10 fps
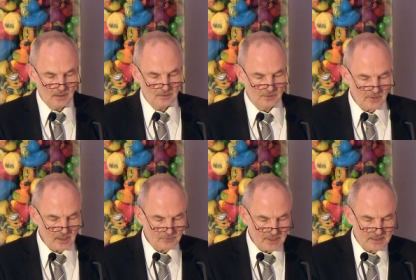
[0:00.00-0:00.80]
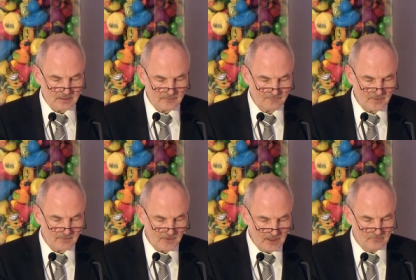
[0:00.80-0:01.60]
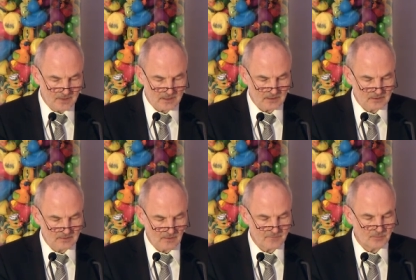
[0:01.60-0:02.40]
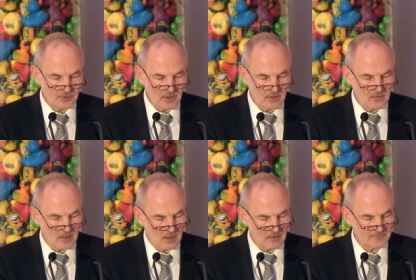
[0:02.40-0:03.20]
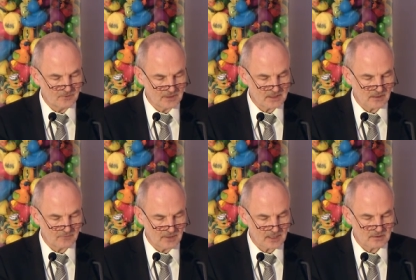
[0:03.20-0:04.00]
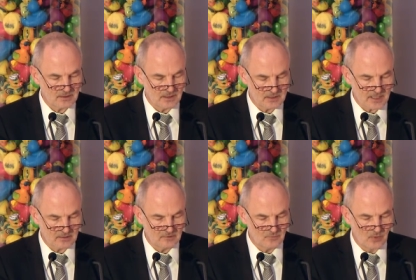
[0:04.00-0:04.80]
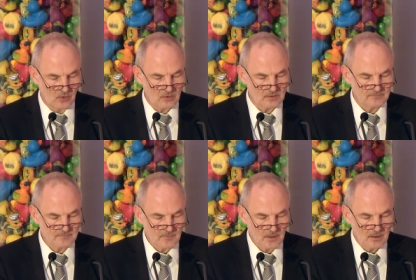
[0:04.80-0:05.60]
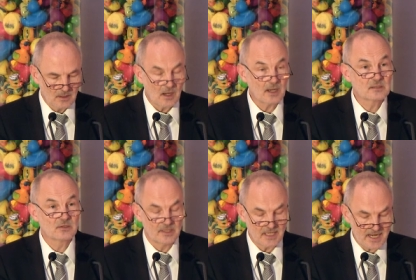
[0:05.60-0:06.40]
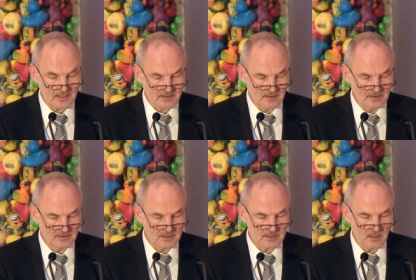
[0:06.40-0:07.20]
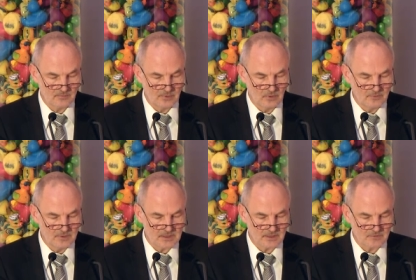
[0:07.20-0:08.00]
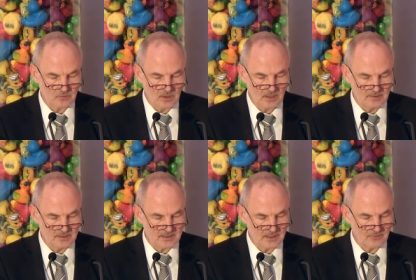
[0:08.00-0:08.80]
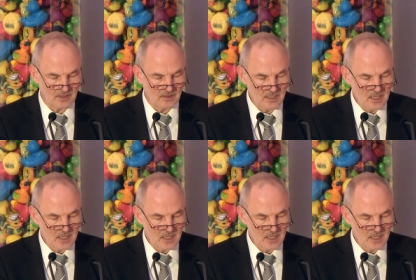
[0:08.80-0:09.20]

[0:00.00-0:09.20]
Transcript: During a recent vi field visit of the Bureau of UNICEF UNEX Executive Board, I saw an excellent example of UNICEF's work in this area